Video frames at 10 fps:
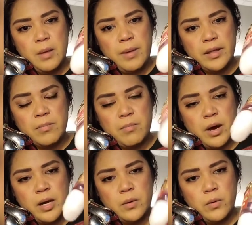Bath and
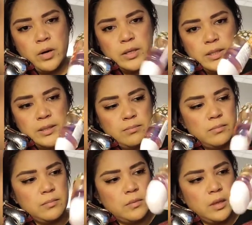Body Works
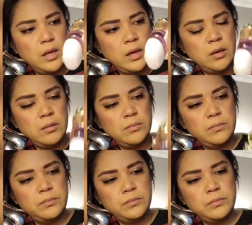um,